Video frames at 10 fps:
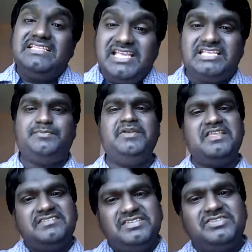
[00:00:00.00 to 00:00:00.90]

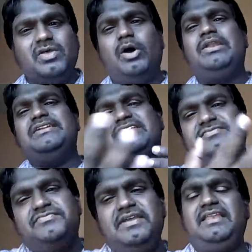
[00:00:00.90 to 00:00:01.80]
experiences, knowledge
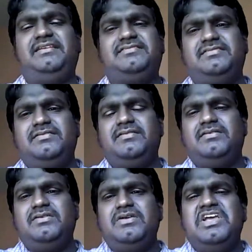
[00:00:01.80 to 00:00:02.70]
and feelings
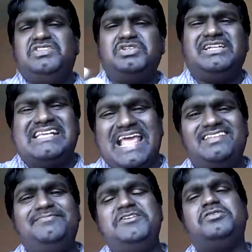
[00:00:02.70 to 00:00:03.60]
through the
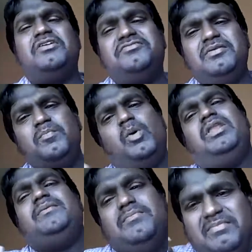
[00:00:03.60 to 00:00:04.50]
transmission of
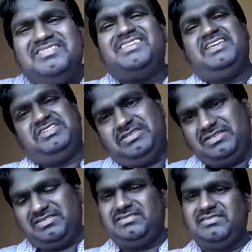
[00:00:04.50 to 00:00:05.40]
symbolic
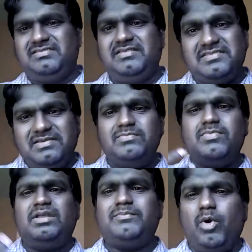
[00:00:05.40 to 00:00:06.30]
messages.
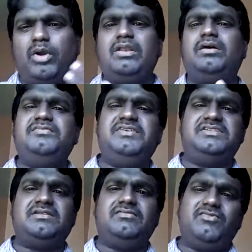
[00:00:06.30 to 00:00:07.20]
Symbolic, body
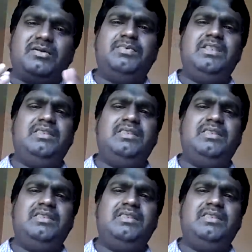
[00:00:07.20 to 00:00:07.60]
language, verbal,